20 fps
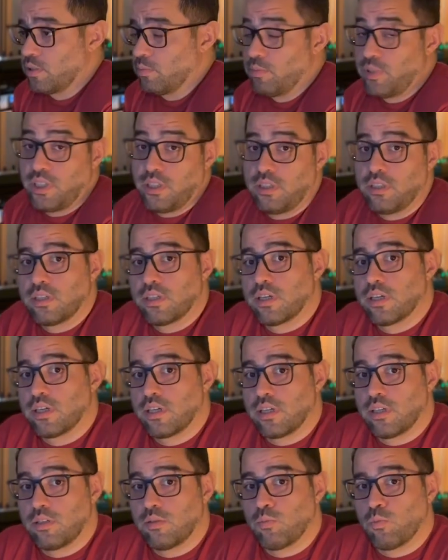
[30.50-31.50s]
be
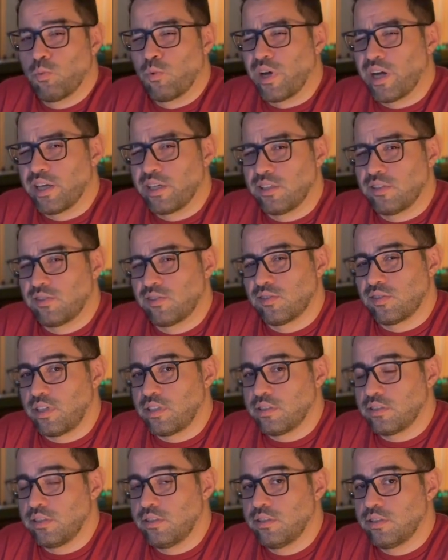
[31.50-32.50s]
and why it's
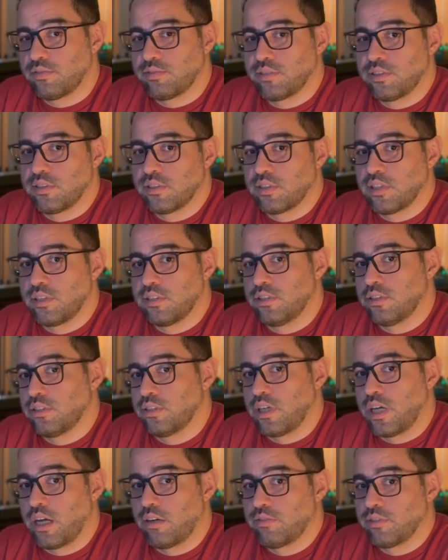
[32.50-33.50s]
slightly different than your
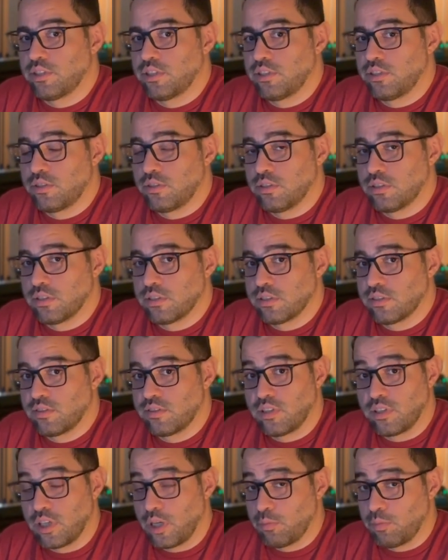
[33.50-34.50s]
average
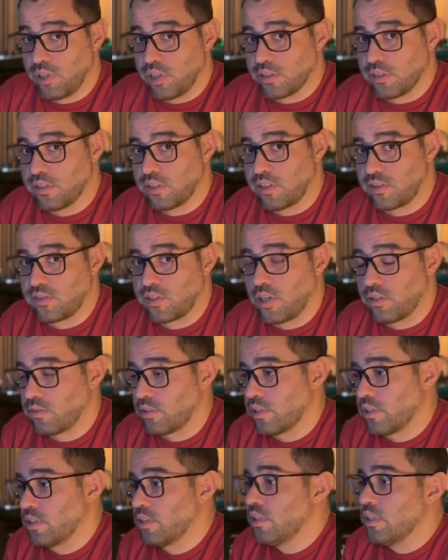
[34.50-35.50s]
delay plugin that's out there,